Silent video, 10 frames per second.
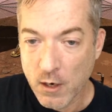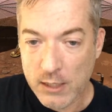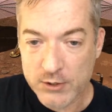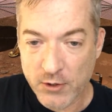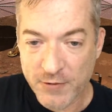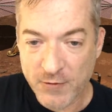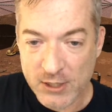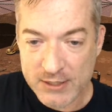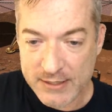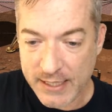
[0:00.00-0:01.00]
All right, so the
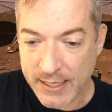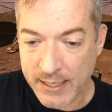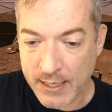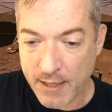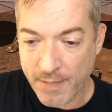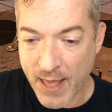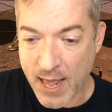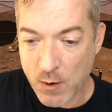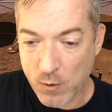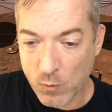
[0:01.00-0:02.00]
first thing
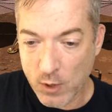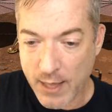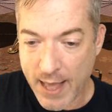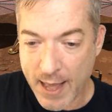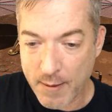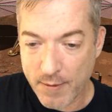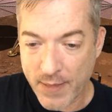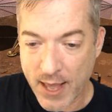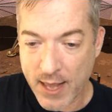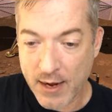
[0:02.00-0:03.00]
that
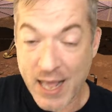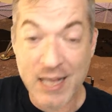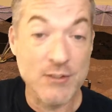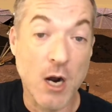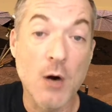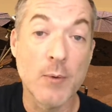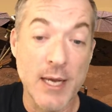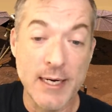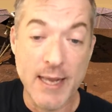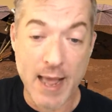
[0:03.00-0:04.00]
has
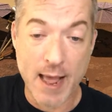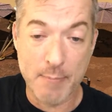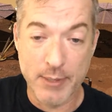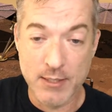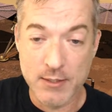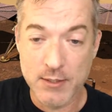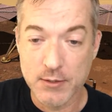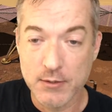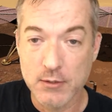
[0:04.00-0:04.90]
already happened